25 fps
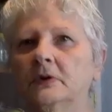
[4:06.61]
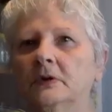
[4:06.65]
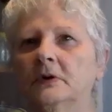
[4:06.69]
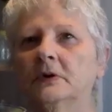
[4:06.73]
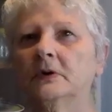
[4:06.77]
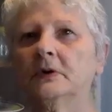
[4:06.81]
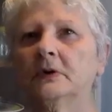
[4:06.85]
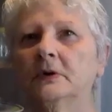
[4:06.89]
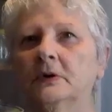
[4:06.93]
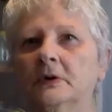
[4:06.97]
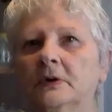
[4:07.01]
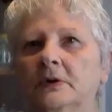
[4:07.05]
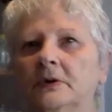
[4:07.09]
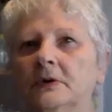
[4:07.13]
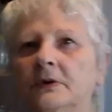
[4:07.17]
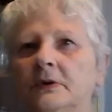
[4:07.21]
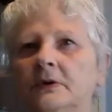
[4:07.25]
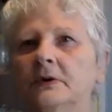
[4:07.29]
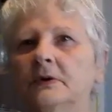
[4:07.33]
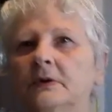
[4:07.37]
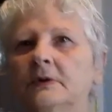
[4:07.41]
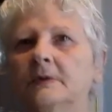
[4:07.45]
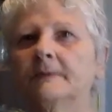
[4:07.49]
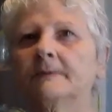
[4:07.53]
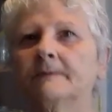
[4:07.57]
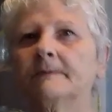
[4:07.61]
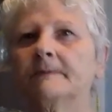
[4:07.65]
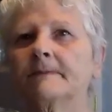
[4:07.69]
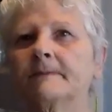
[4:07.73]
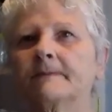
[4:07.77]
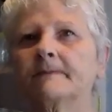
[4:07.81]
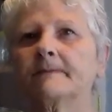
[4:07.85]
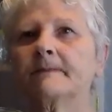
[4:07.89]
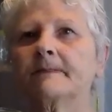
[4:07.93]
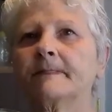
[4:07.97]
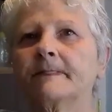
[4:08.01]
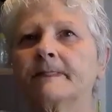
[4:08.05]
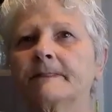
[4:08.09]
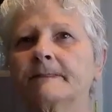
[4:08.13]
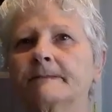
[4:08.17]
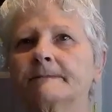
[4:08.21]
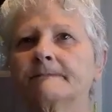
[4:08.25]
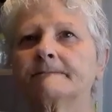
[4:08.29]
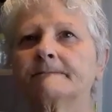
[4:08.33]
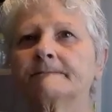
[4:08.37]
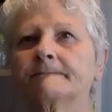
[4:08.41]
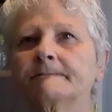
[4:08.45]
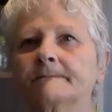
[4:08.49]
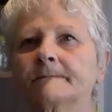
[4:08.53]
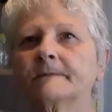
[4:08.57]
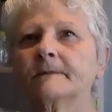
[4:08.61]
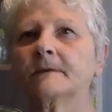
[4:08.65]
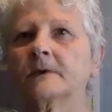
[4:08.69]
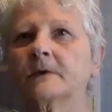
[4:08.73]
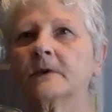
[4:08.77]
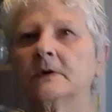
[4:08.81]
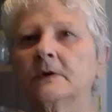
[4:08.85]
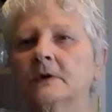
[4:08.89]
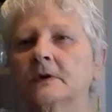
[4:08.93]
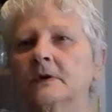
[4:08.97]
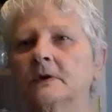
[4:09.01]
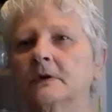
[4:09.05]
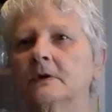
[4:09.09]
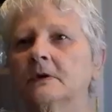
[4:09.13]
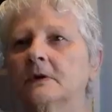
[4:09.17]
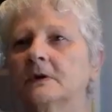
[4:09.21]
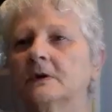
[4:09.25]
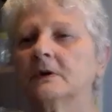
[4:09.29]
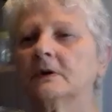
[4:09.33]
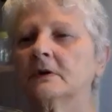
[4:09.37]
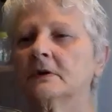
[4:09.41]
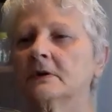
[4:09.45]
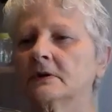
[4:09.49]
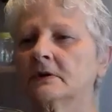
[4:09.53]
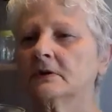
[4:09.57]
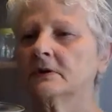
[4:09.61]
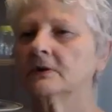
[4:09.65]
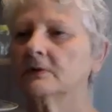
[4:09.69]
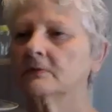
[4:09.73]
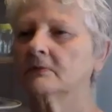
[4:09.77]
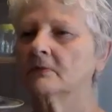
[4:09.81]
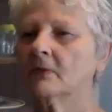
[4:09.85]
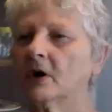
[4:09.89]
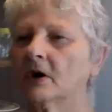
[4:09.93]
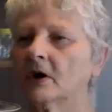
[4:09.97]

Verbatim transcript: when are they able to leave home? When are when they? When